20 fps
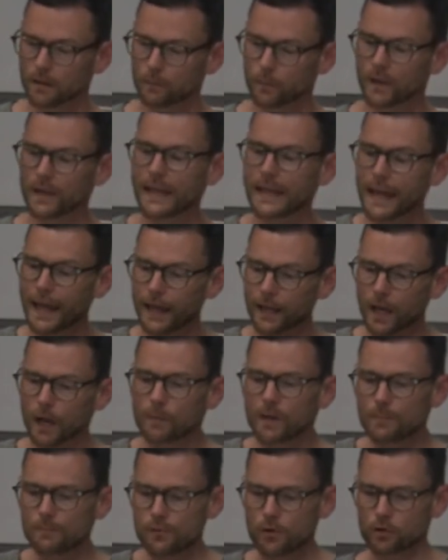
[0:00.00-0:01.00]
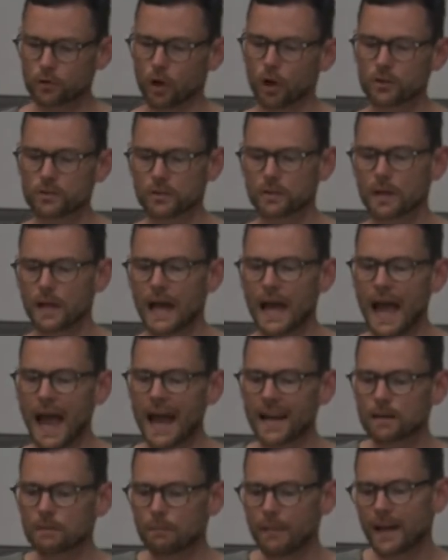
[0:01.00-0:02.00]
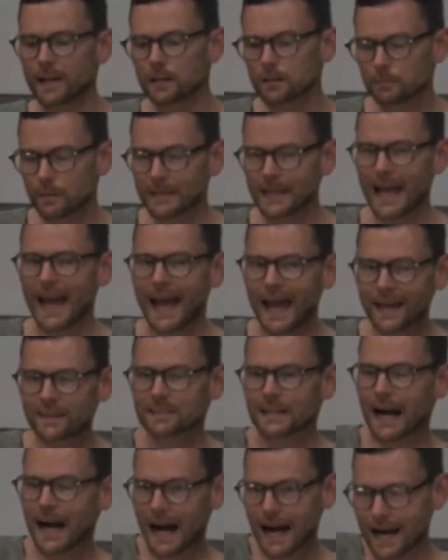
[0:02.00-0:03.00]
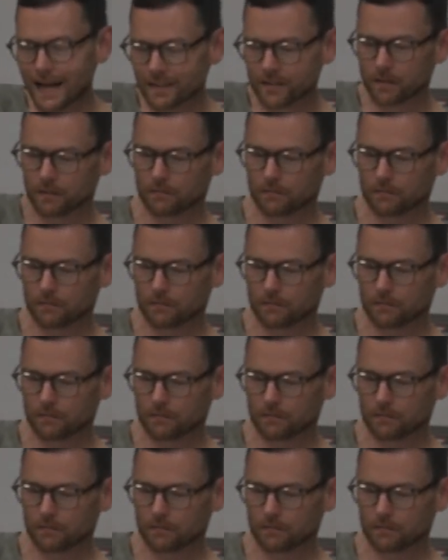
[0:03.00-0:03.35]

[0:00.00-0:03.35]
but economic production and management as art.